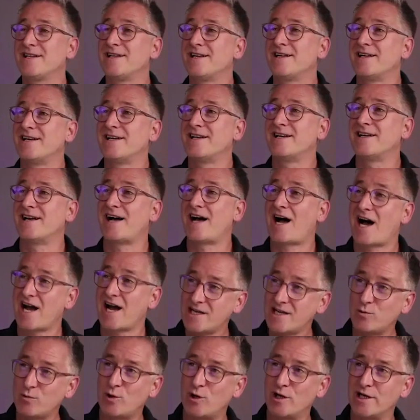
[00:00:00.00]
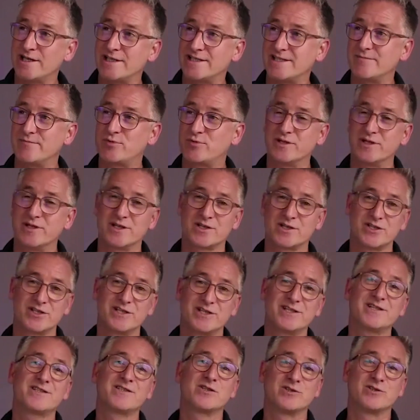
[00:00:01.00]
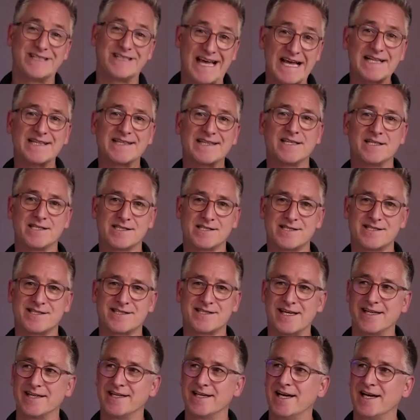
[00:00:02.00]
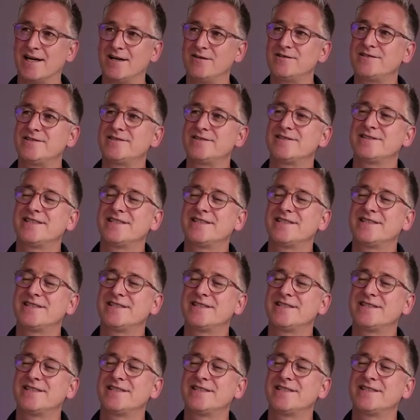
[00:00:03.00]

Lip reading: High quality production. So that does stand out.